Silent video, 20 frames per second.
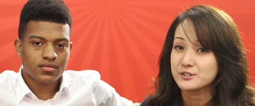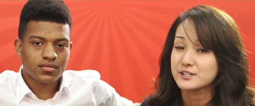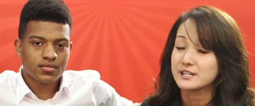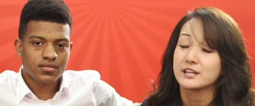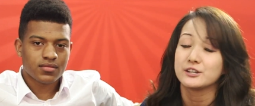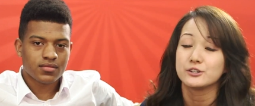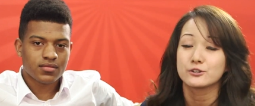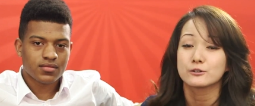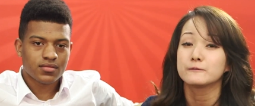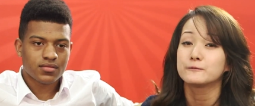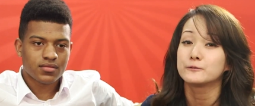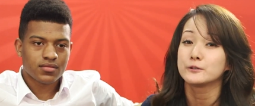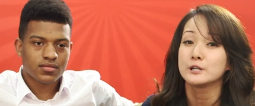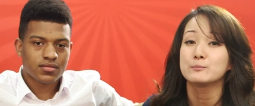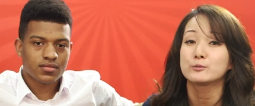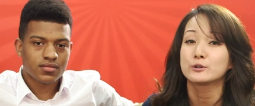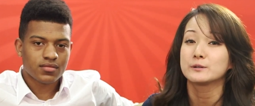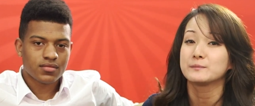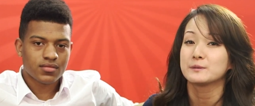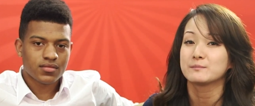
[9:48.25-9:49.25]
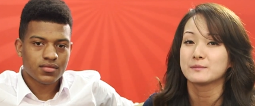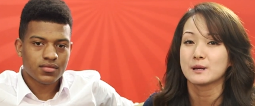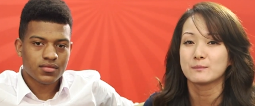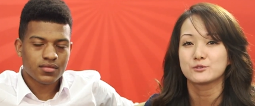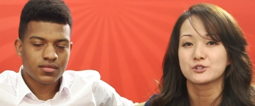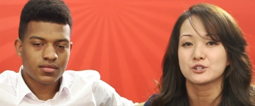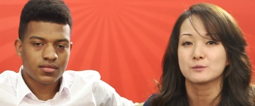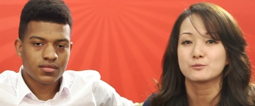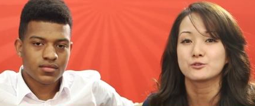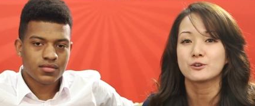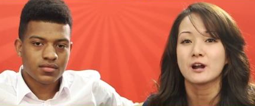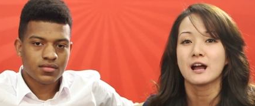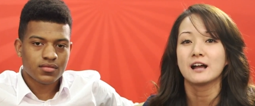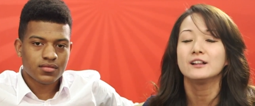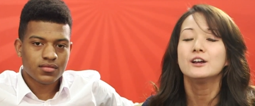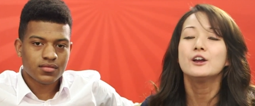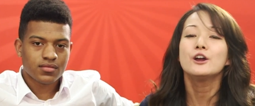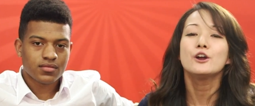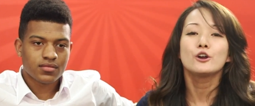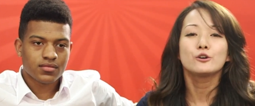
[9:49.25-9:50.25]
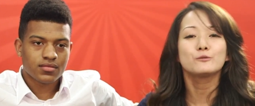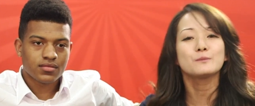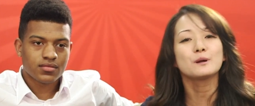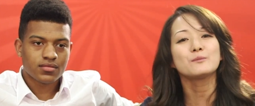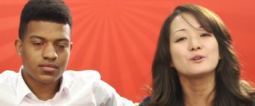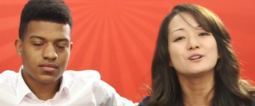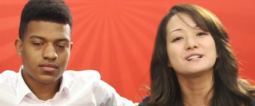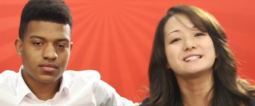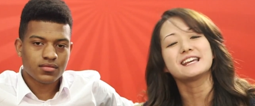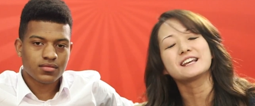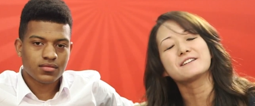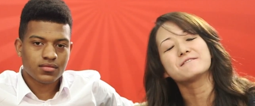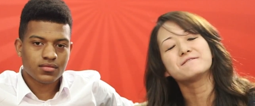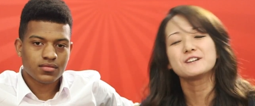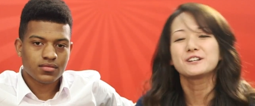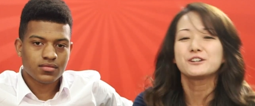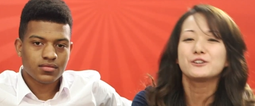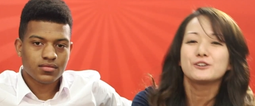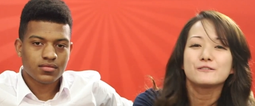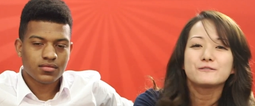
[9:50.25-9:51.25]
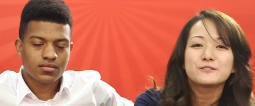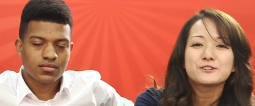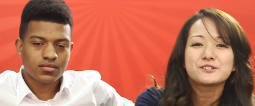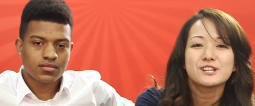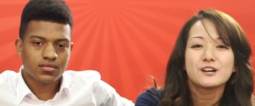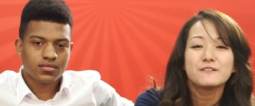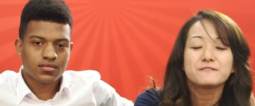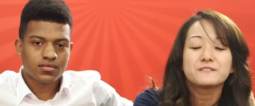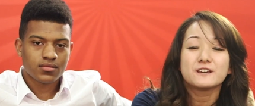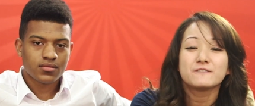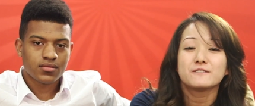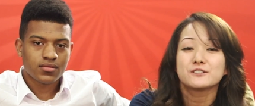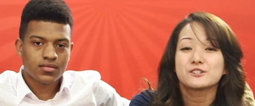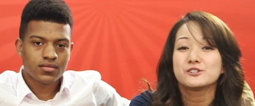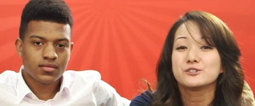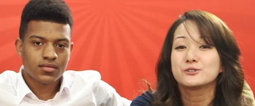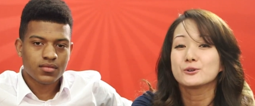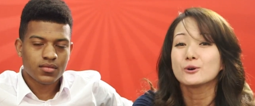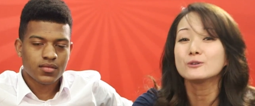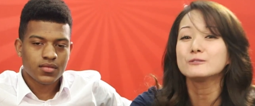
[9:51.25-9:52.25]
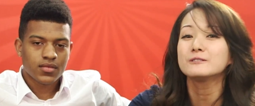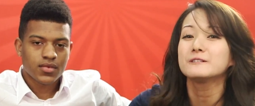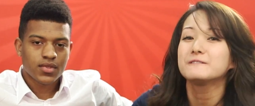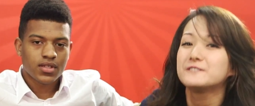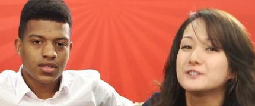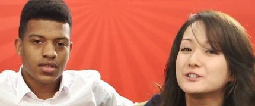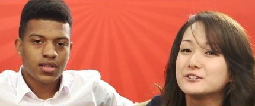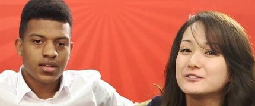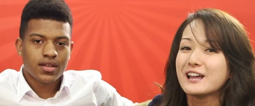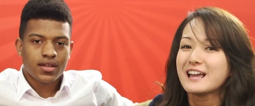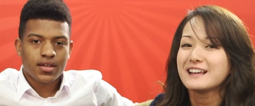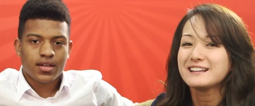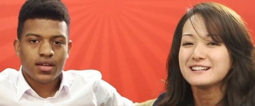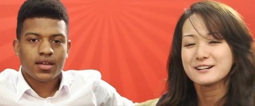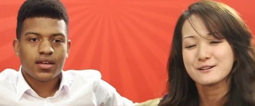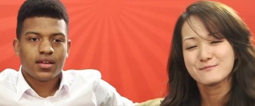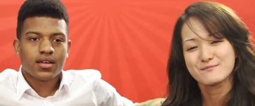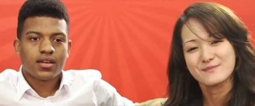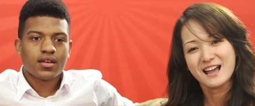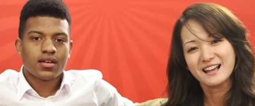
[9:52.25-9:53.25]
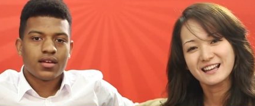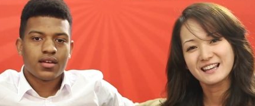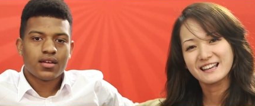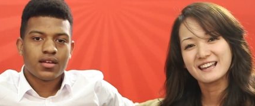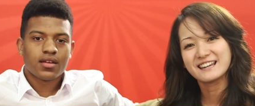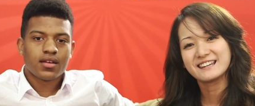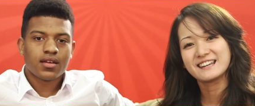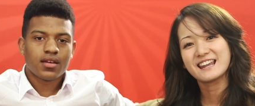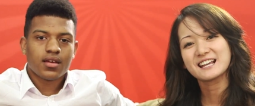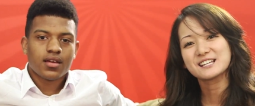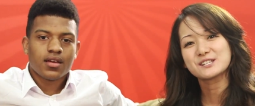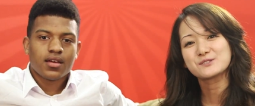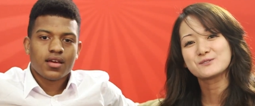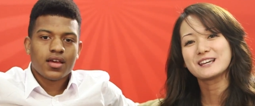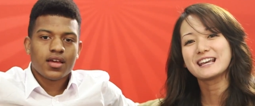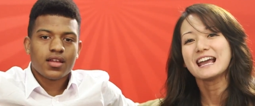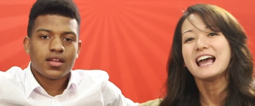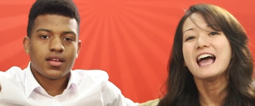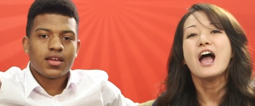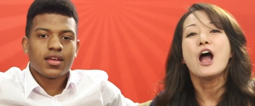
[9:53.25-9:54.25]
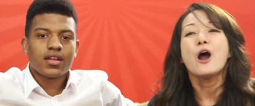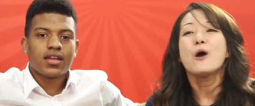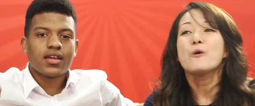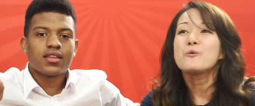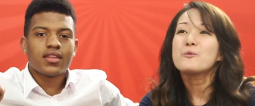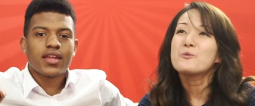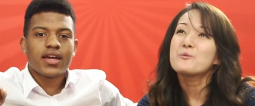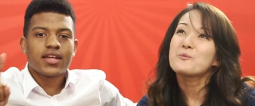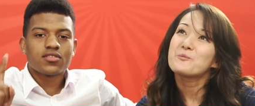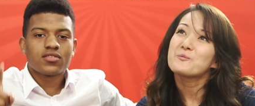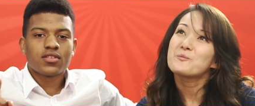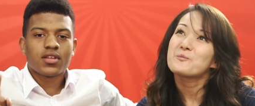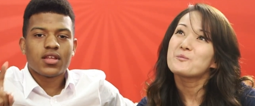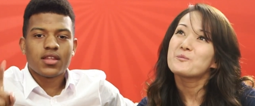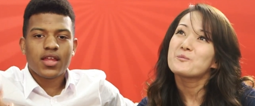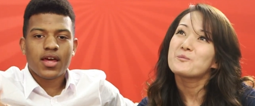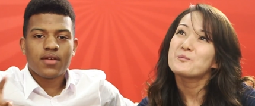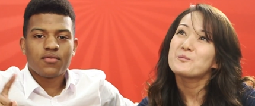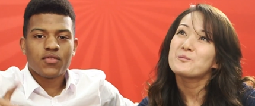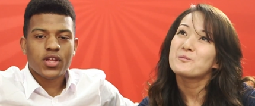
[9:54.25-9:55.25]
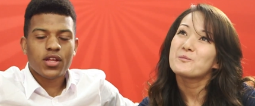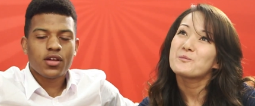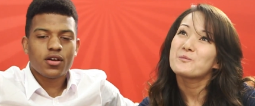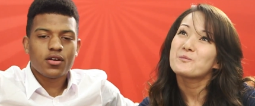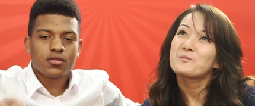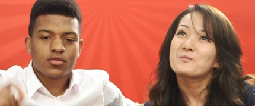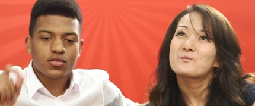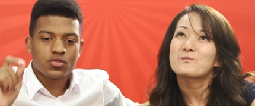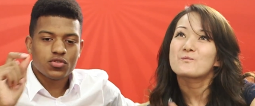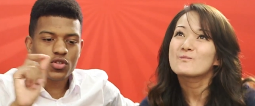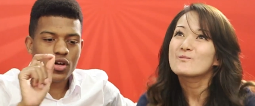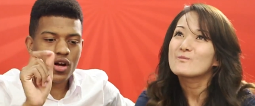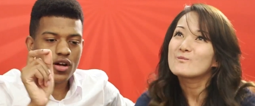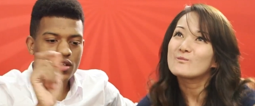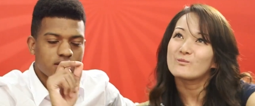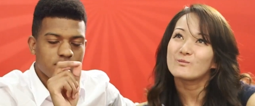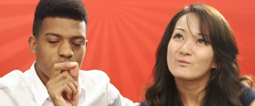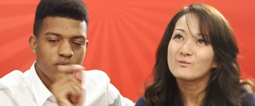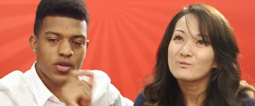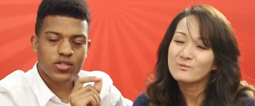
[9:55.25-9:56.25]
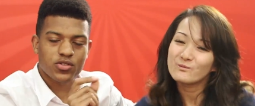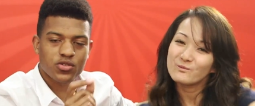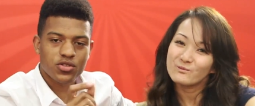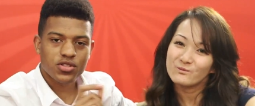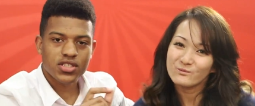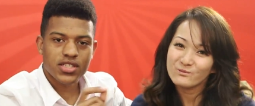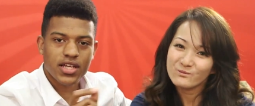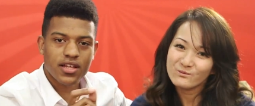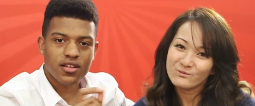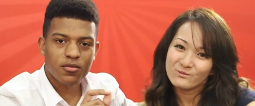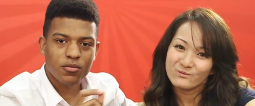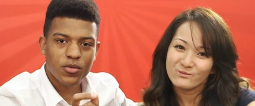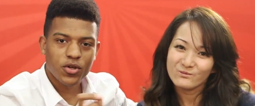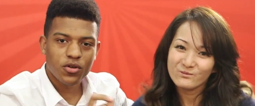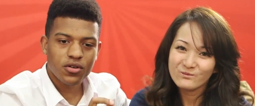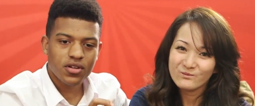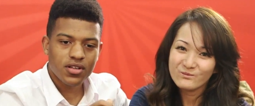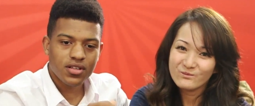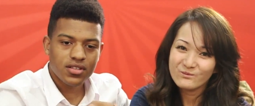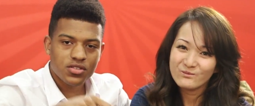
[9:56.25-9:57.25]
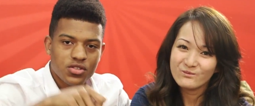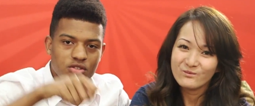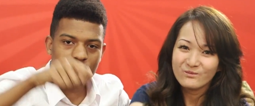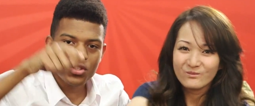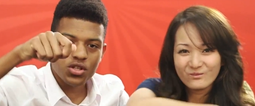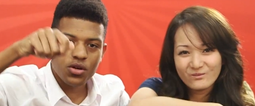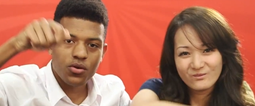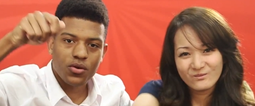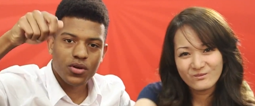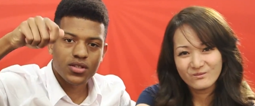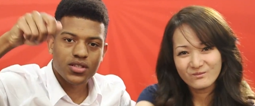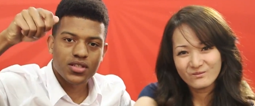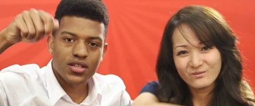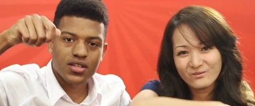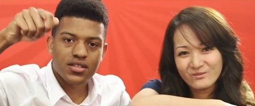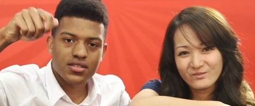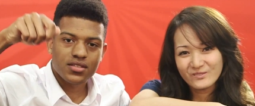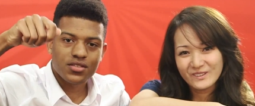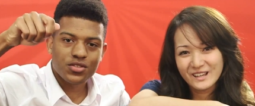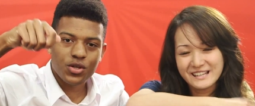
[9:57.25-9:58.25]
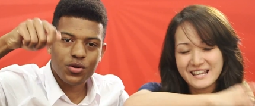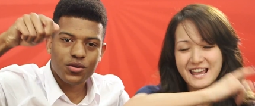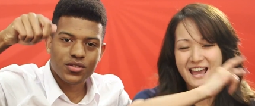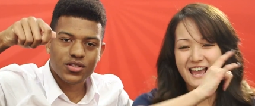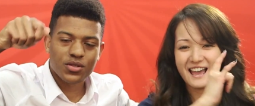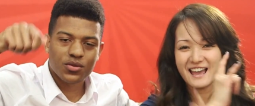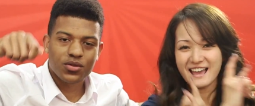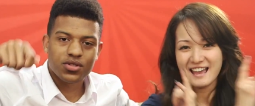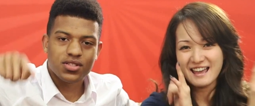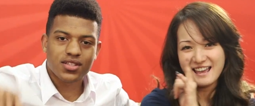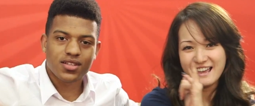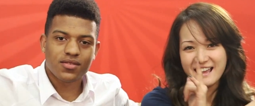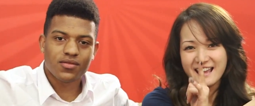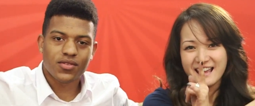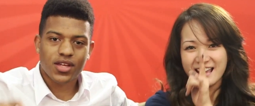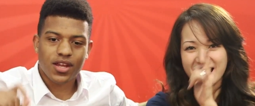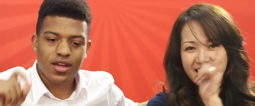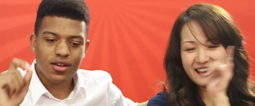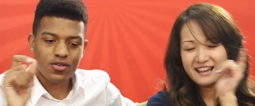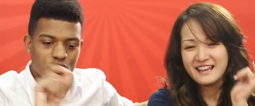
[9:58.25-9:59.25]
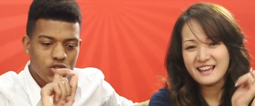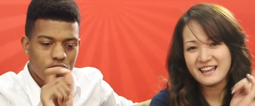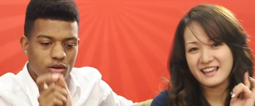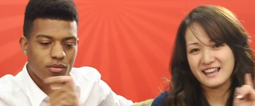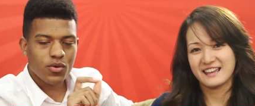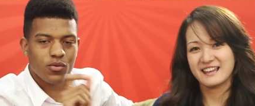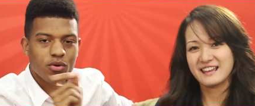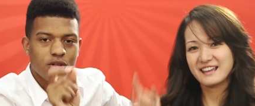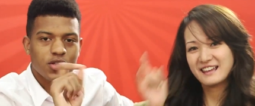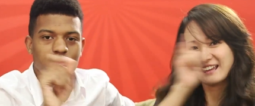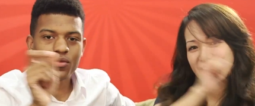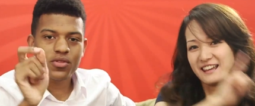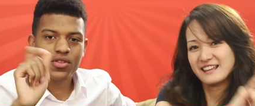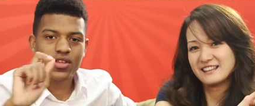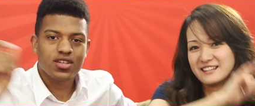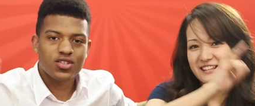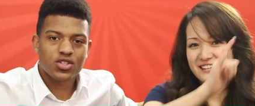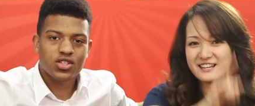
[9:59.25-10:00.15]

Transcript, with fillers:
Speaker 1: to get your free premium membership trial. Remember to take a video of yourself, give us your review, and come back again next week. And,
Speaker 2: and in that in that video, draw us a picture of Sailor Moon and just show it to us. Show yeah. it to us in the video. Show me what you in think